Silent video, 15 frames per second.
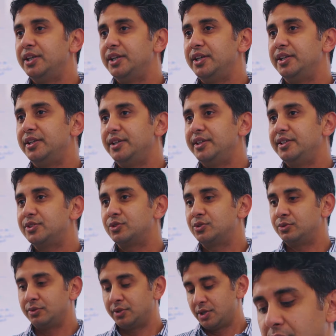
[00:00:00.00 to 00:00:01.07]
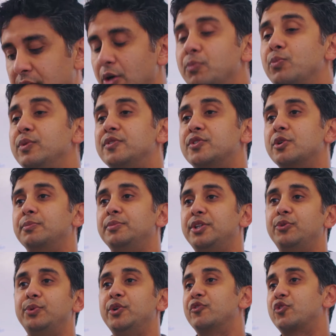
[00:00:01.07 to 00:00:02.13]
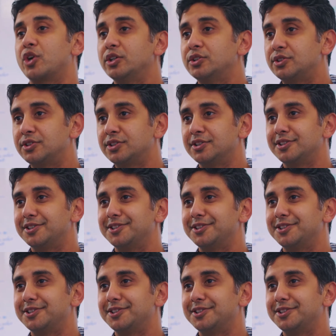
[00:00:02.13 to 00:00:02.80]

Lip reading: it needs to come with some degree of trust.